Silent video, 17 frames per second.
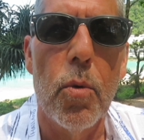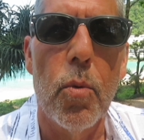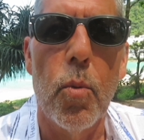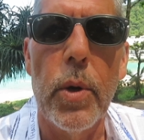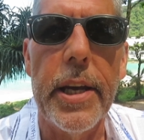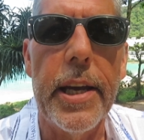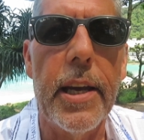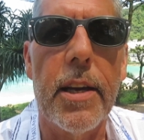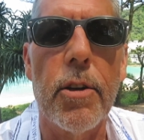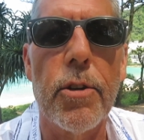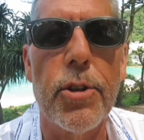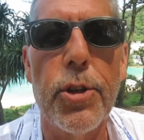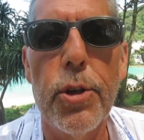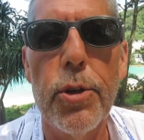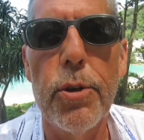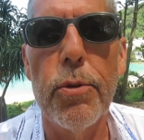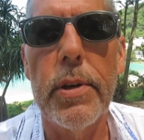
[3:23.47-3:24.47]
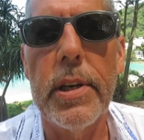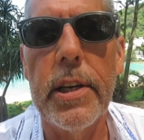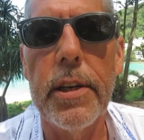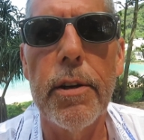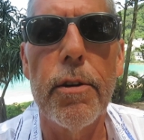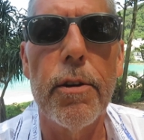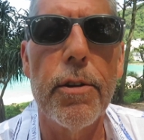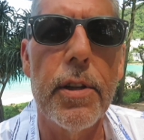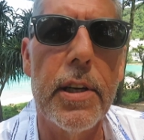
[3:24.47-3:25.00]
week or 2
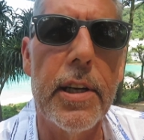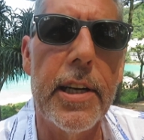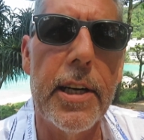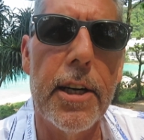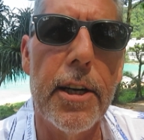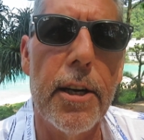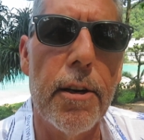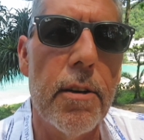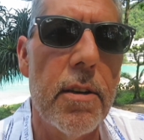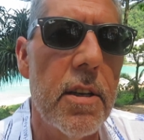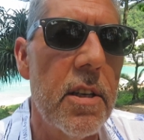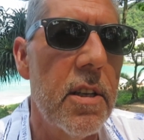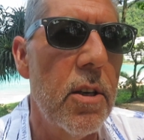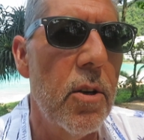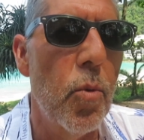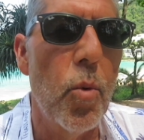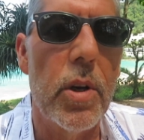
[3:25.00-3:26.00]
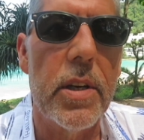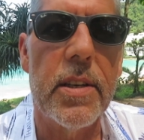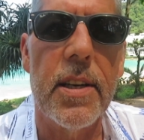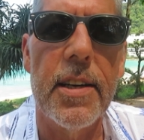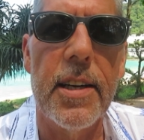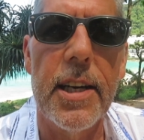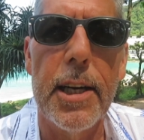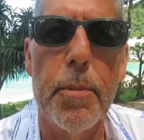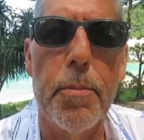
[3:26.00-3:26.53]
here or there, one
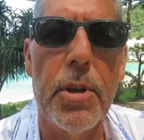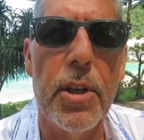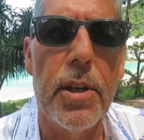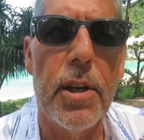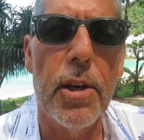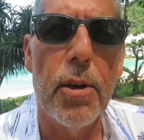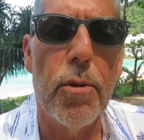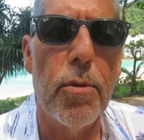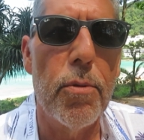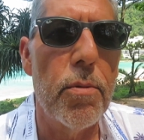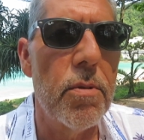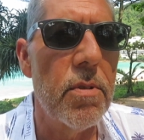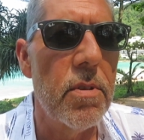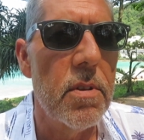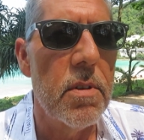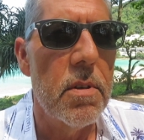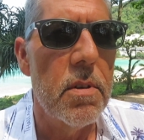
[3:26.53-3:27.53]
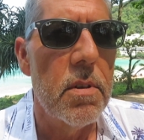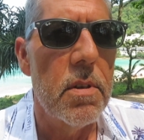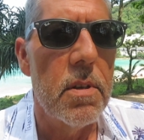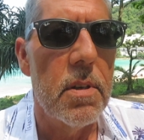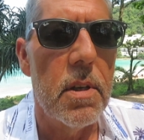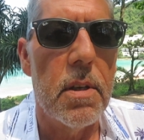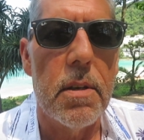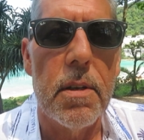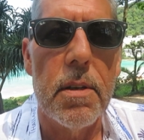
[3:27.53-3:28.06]
time,
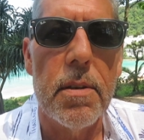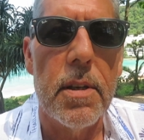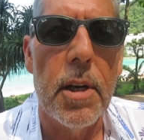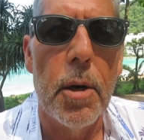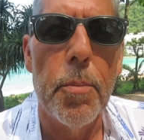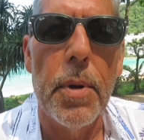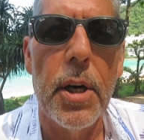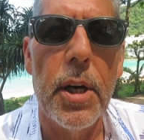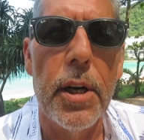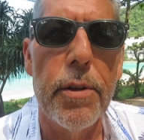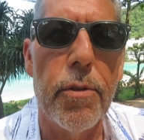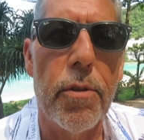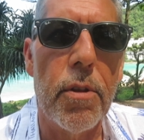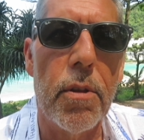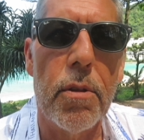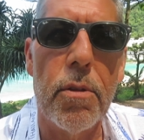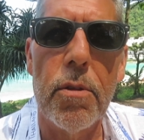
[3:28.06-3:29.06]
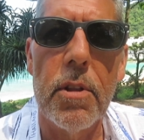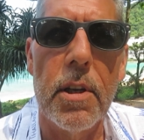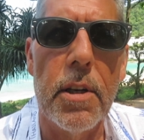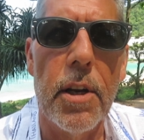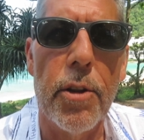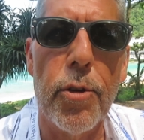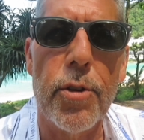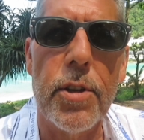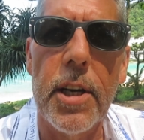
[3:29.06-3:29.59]
a month,
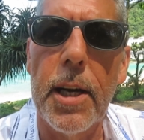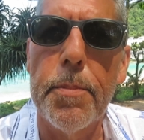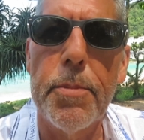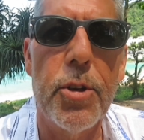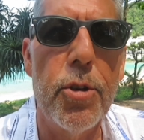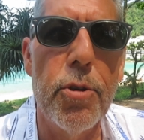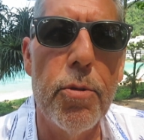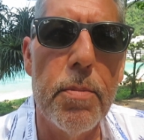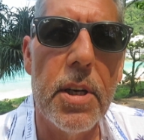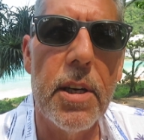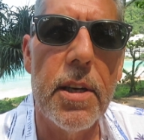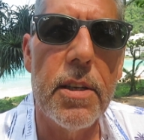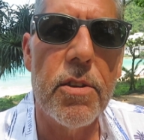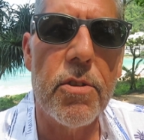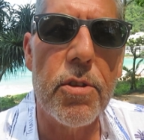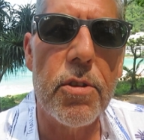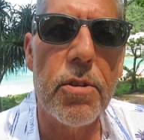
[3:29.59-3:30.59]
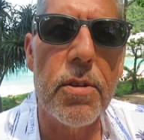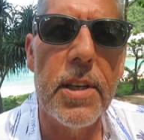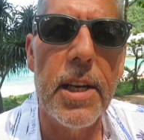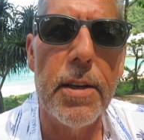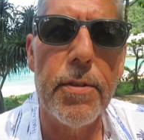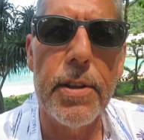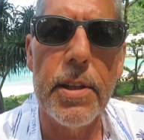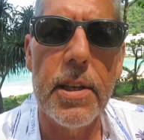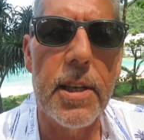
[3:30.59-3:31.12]
another time 2 months and
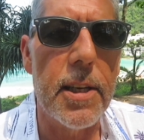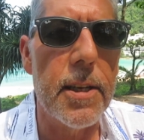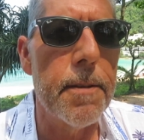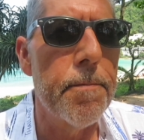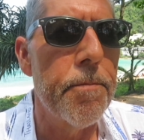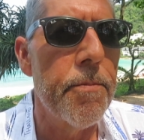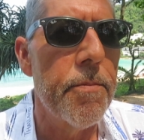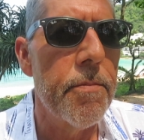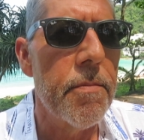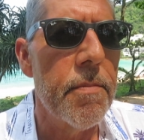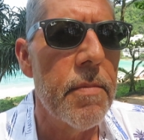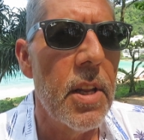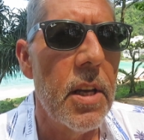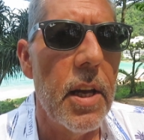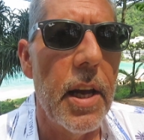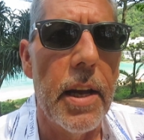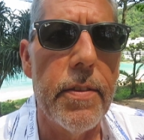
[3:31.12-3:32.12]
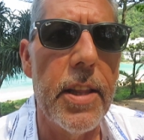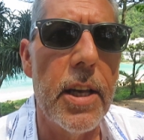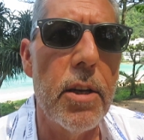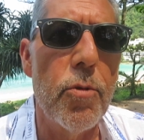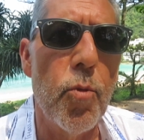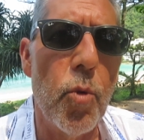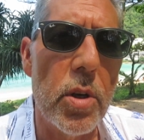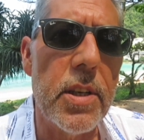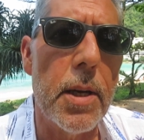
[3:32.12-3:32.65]
everything. And
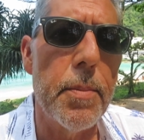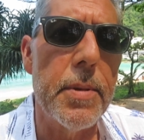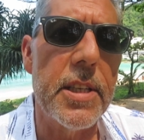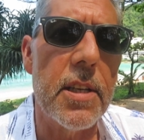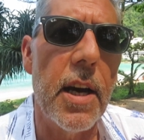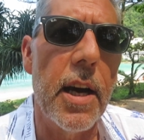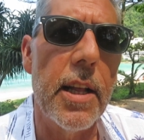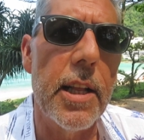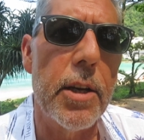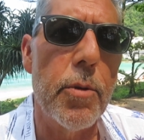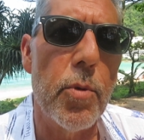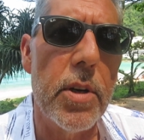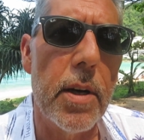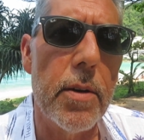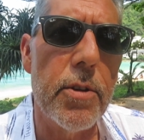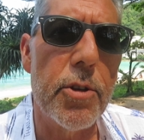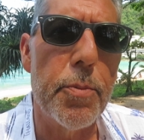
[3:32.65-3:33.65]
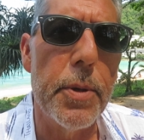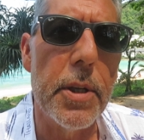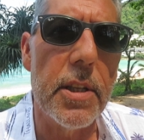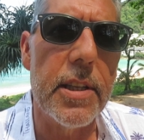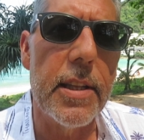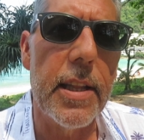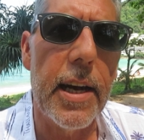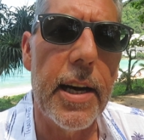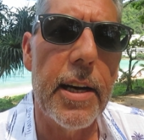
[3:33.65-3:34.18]
then one time in Thailand when I was
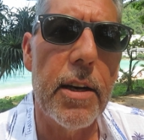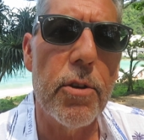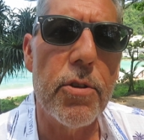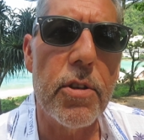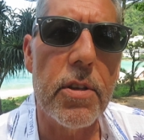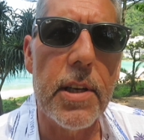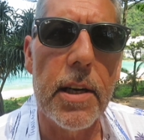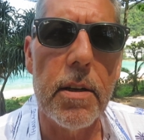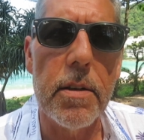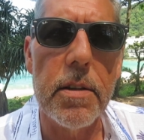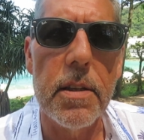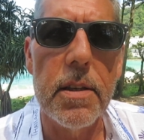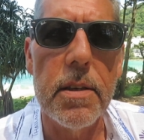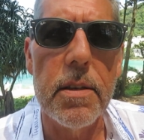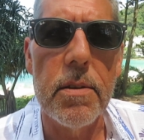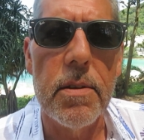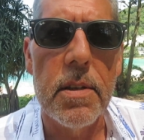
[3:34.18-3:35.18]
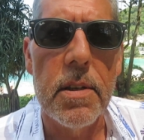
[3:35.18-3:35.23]
building the house out in the